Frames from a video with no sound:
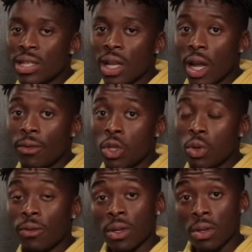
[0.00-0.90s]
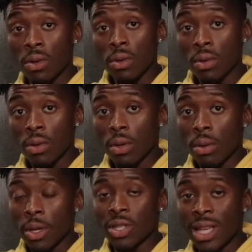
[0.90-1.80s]
to love you for you,
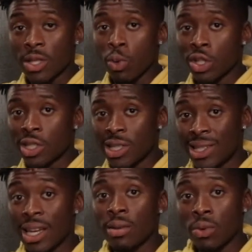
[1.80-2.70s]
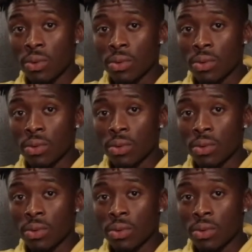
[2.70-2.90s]
because that's what's sustainable.